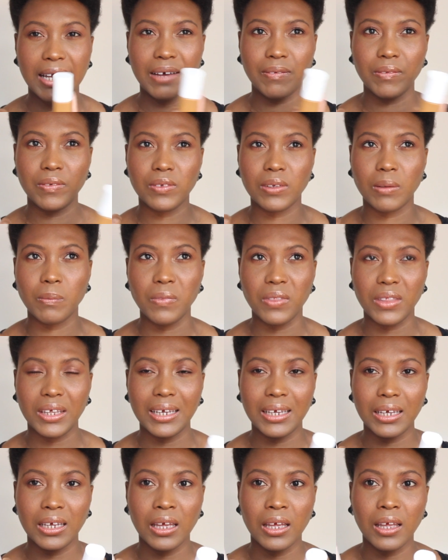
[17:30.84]
have
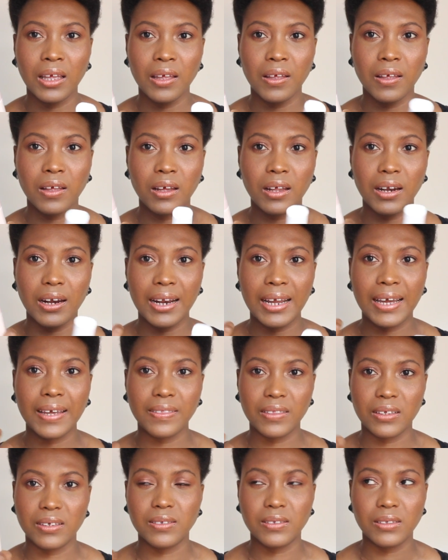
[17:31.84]
something
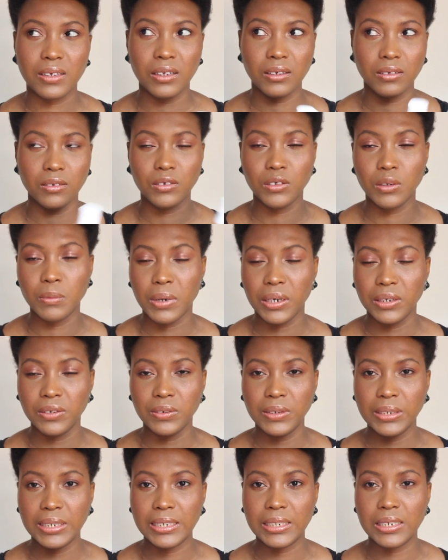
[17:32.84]
like this, then you might
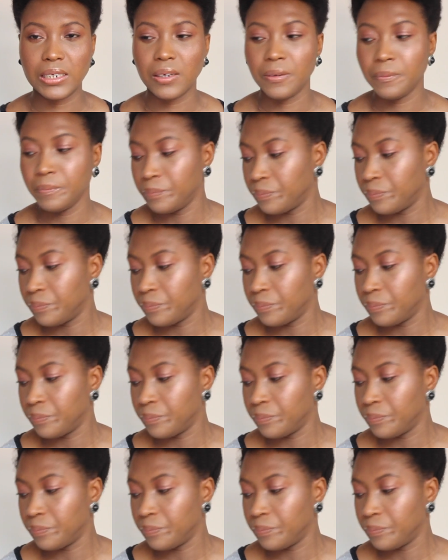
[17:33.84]
not need it.